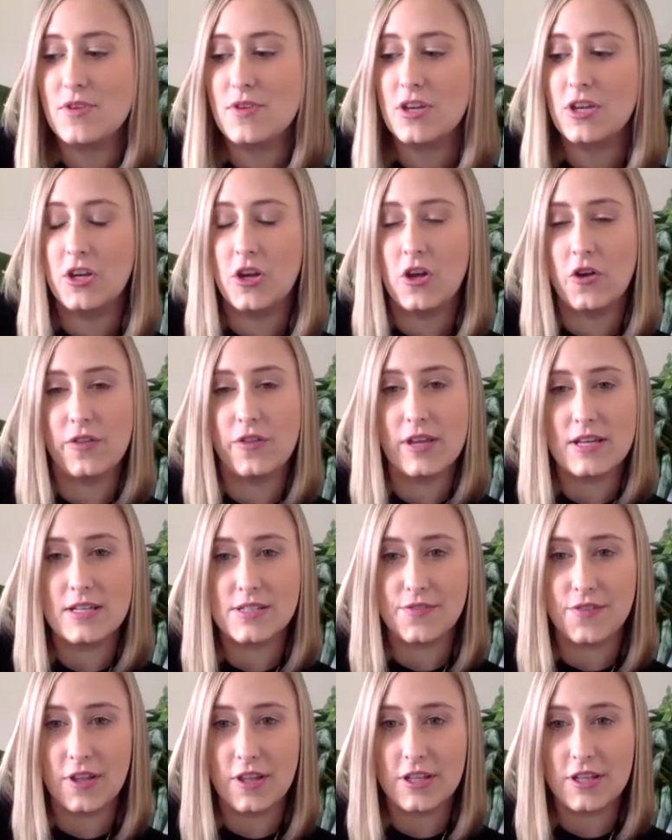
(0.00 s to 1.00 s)
The
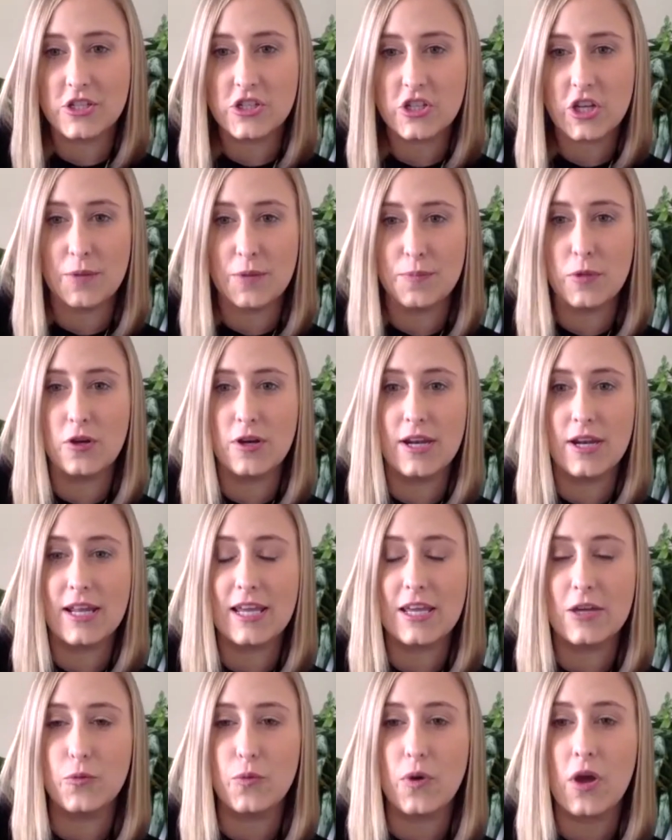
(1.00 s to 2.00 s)
East Village
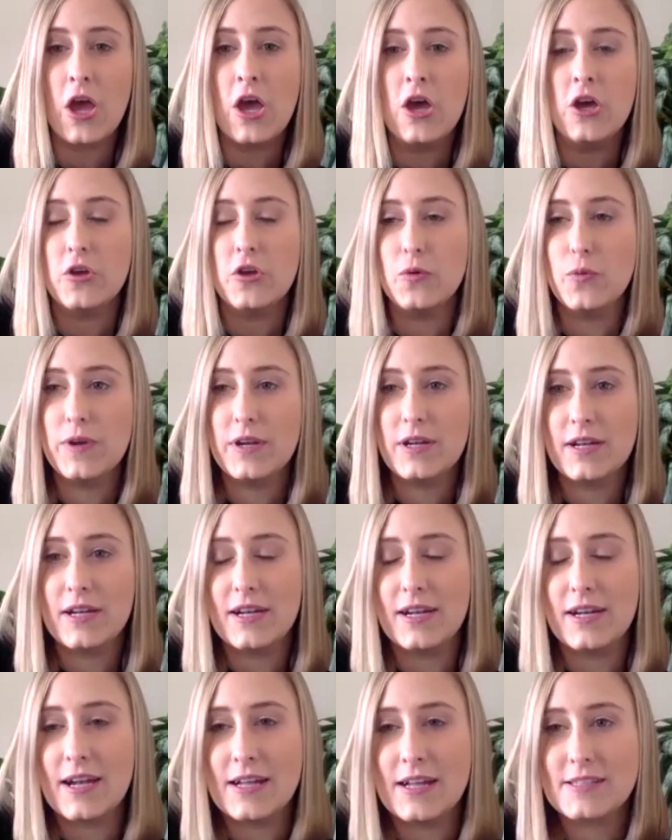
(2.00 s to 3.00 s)
community, you
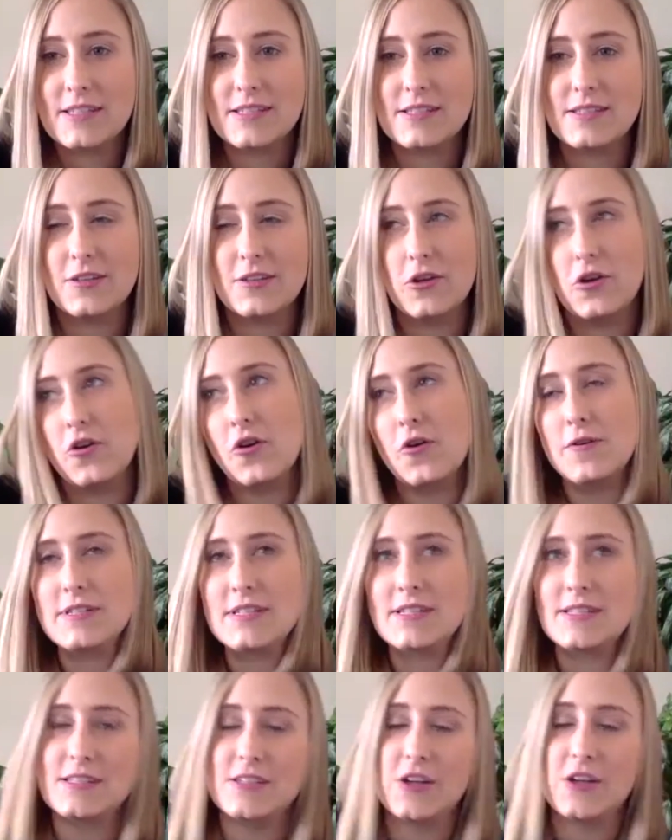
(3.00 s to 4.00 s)
don't
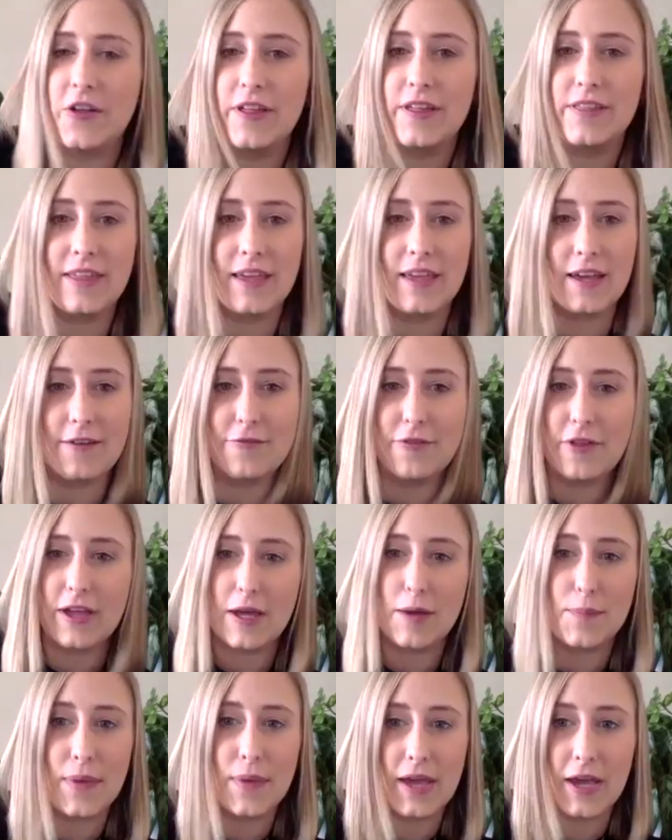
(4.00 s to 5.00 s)
always necessarily think of like
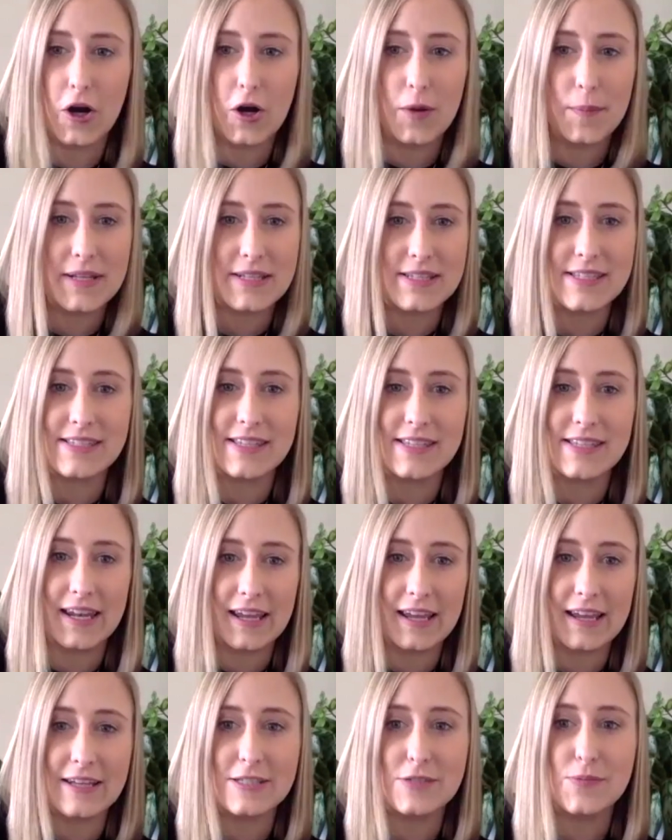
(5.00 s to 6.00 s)
a big urban
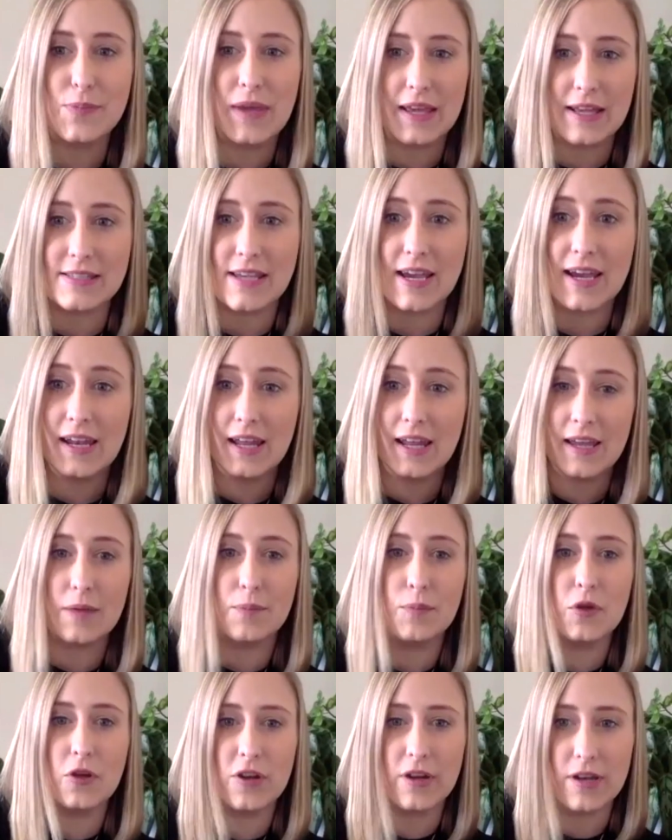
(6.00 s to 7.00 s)
city as being a tight-knit
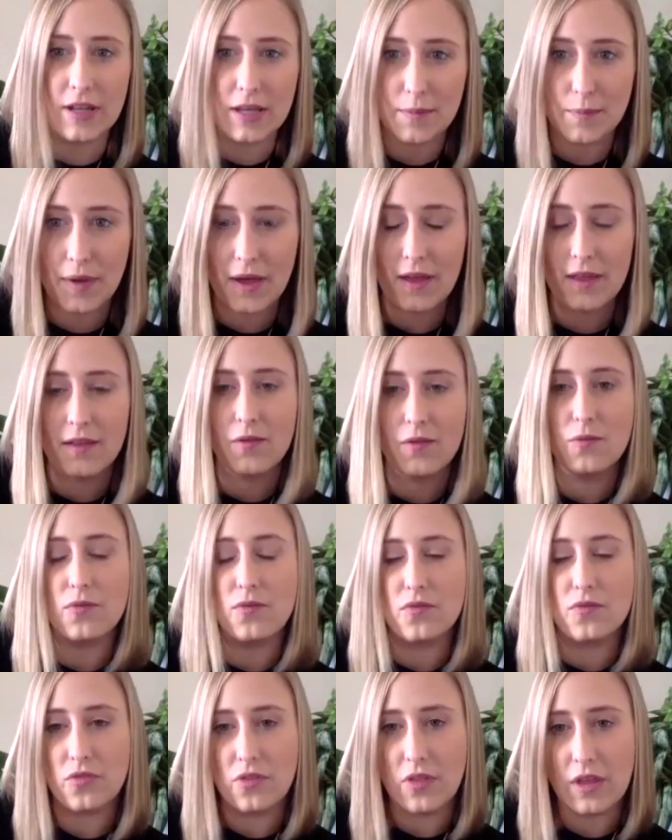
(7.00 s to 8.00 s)
community, but
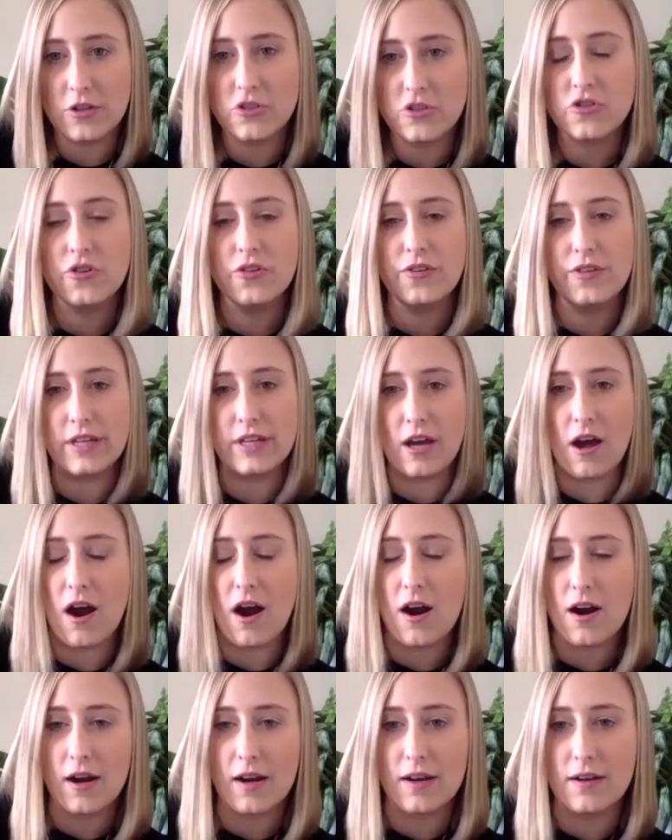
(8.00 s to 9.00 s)
they truly
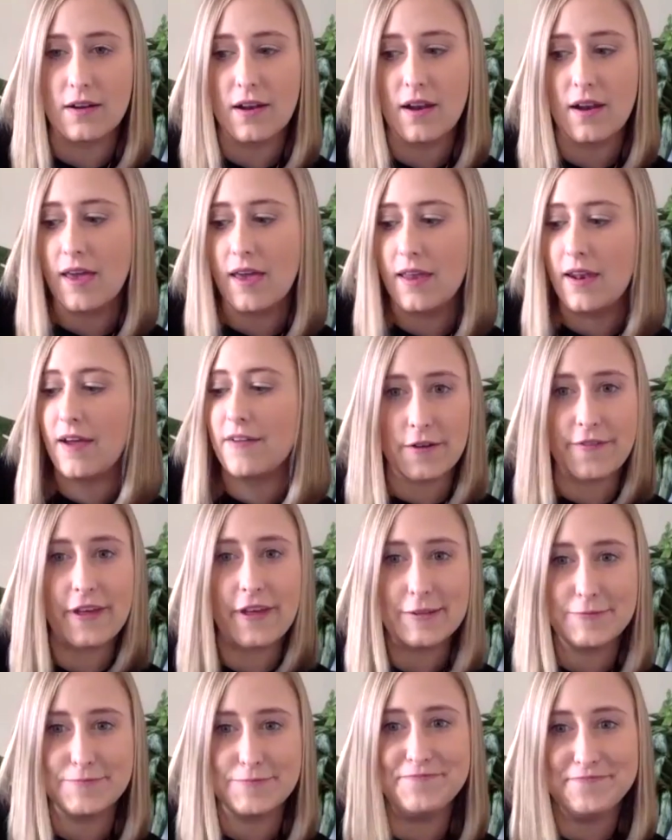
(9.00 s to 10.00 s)
are, and I
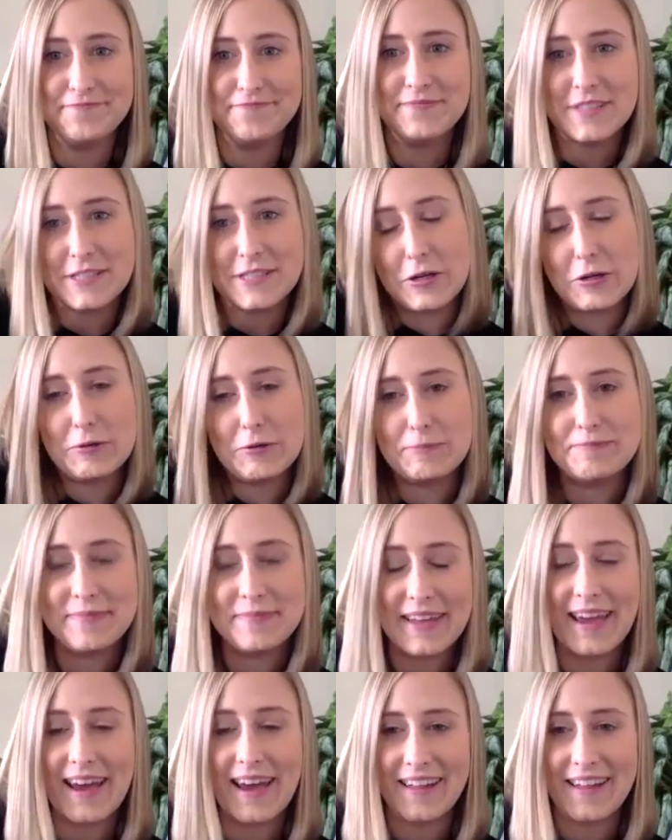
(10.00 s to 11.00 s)
fit. So
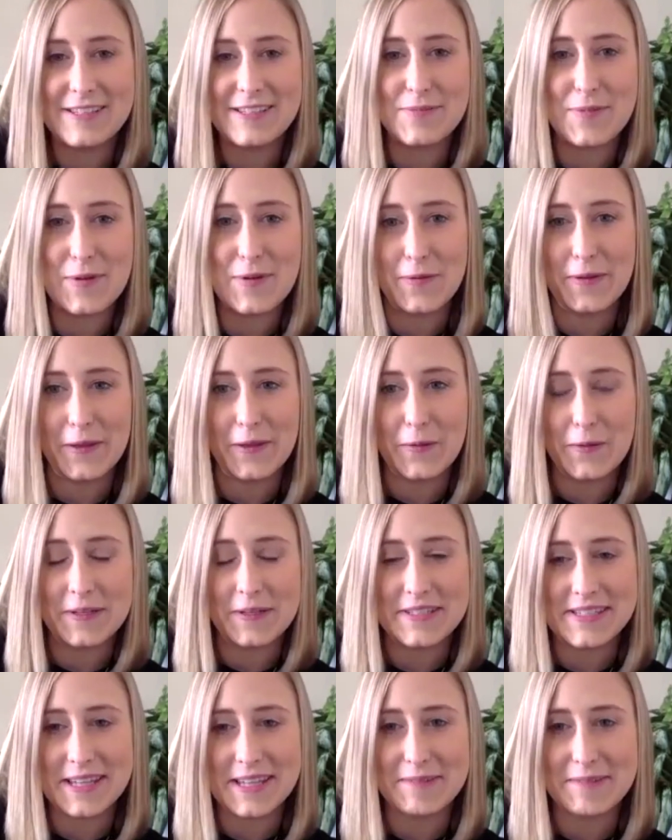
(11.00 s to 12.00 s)
yeah, it's been really cool
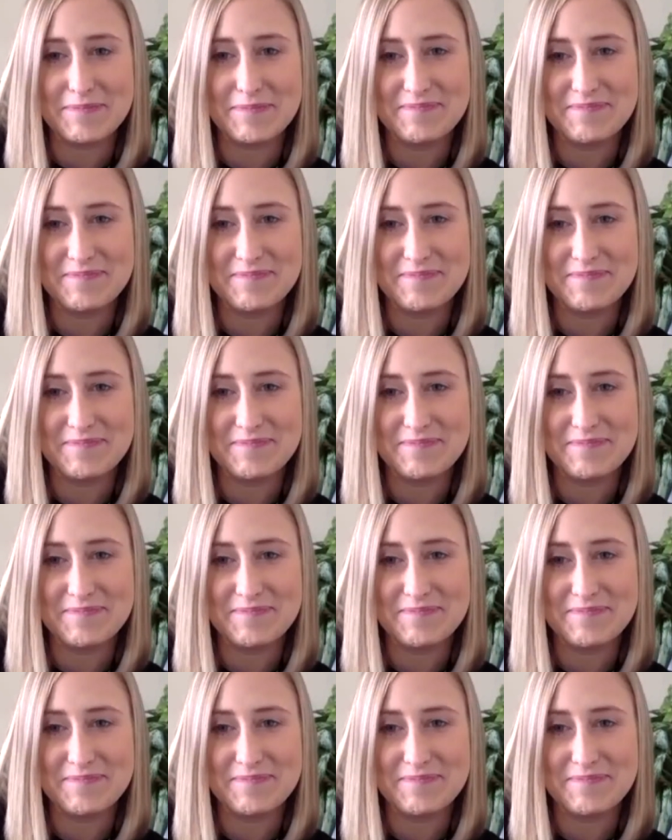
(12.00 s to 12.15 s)
to see.